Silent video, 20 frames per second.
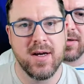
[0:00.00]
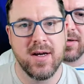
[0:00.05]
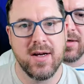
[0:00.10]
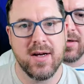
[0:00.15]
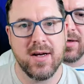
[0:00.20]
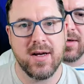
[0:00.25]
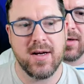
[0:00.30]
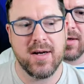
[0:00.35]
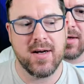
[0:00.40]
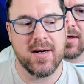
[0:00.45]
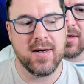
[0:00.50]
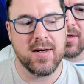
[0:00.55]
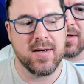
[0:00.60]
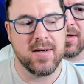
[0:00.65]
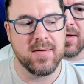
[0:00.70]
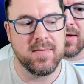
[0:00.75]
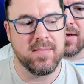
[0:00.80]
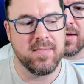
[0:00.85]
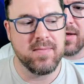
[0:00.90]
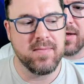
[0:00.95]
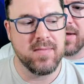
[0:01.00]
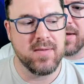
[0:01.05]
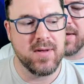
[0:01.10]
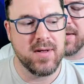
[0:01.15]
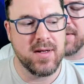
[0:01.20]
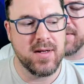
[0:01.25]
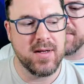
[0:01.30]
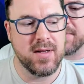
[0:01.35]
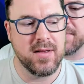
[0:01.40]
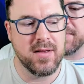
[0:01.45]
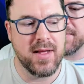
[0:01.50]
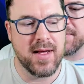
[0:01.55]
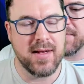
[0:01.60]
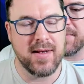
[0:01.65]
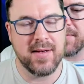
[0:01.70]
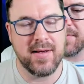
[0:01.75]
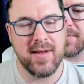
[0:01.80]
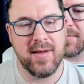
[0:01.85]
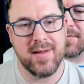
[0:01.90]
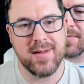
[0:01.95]

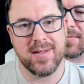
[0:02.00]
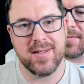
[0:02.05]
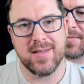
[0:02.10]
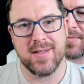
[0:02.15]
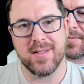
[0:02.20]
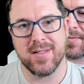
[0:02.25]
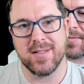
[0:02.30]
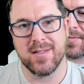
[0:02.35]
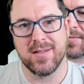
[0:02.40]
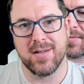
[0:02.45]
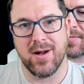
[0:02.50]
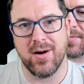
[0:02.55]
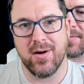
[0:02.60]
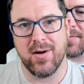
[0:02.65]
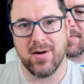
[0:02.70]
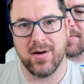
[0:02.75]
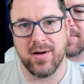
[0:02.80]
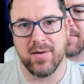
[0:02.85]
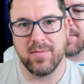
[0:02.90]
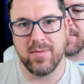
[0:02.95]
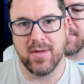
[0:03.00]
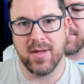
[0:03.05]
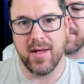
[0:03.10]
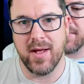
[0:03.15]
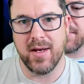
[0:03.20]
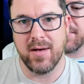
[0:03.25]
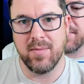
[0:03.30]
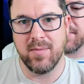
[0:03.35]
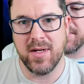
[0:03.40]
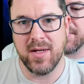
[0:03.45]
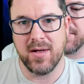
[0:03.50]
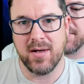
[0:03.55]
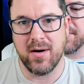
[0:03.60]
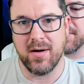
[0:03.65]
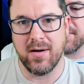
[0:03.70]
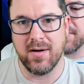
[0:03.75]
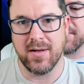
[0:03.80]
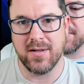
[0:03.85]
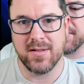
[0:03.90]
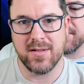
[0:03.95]
that ticks at the start of the enemy
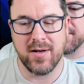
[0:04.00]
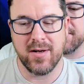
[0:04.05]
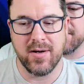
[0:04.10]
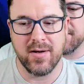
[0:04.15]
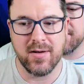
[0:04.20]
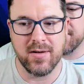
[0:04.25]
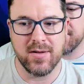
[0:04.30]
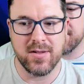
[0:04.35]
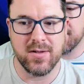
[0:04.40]
Incarnate's turn.